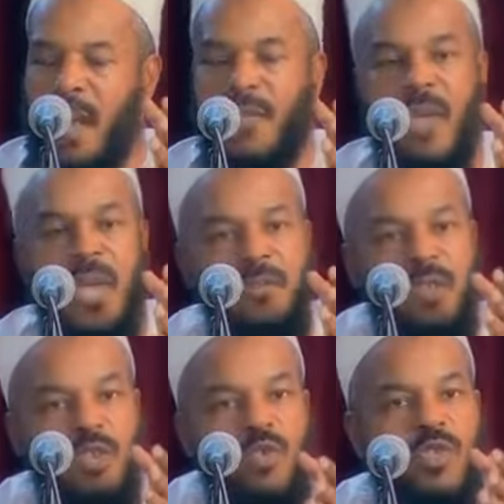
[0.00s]
And they
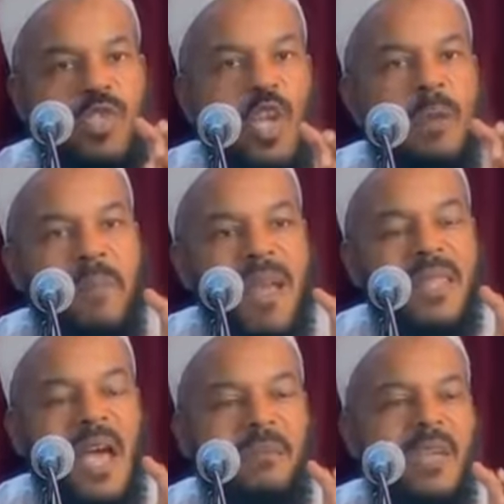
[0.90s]
even use the term
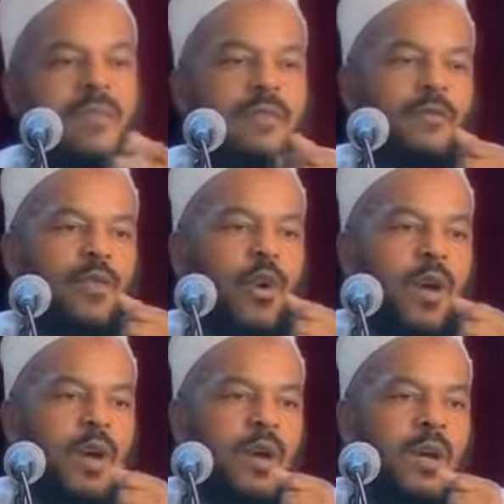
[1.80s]
madhab even
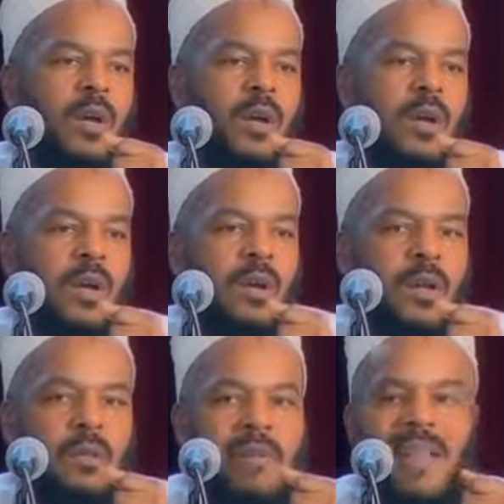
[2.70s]
for
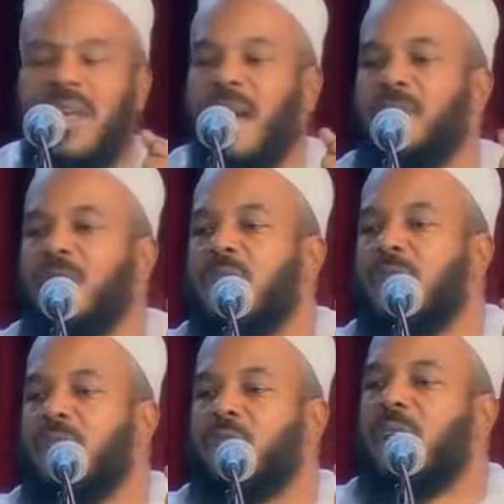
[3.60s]
madhabs
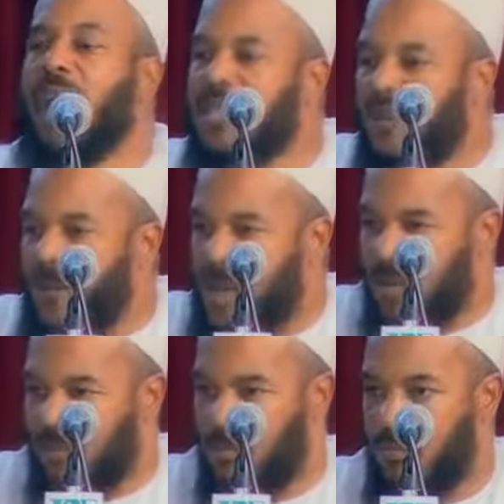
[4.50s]
in philosophy.